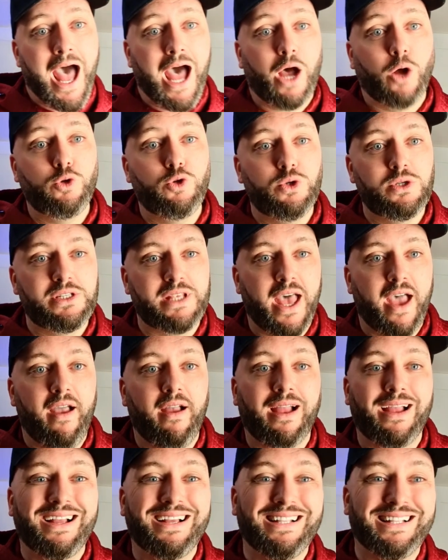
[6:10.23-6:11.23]
how to
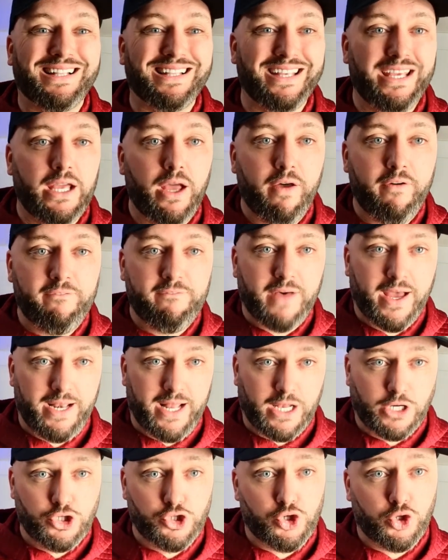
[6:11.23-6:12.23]
set clear
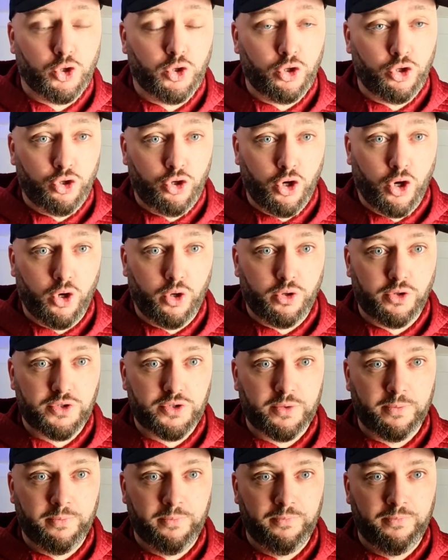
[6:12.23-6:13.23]
financial
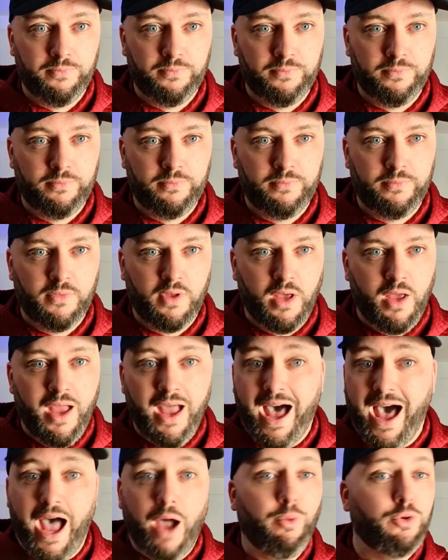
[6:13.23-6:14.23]
goals.
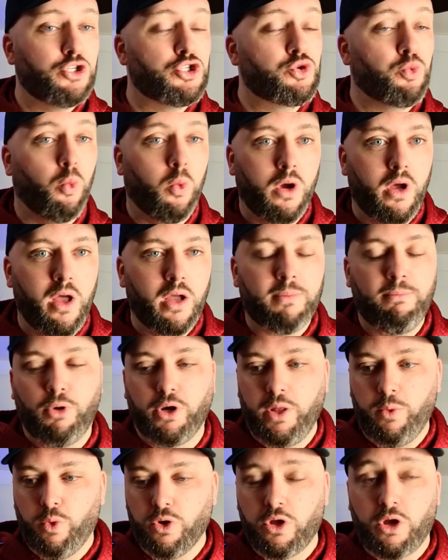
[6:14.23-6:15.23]
I would just work,
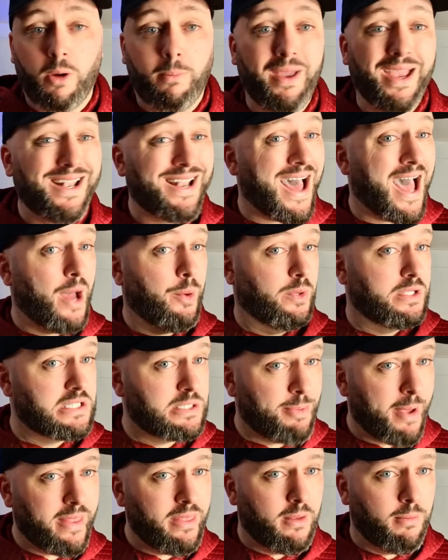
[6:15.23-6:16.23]
money would come in, I would
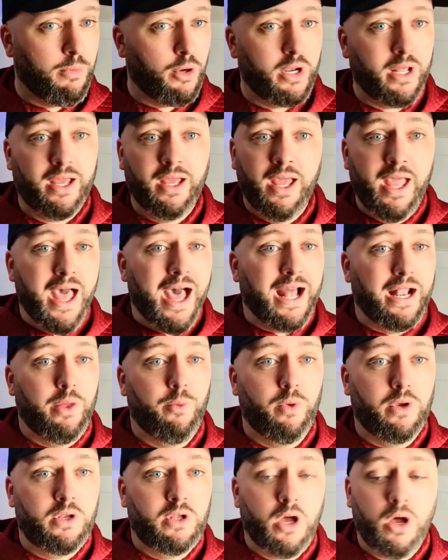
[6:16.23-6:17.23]
spend the money, and
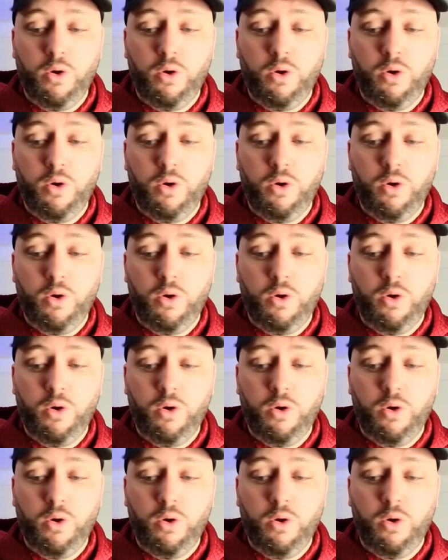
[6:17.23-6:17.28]
it would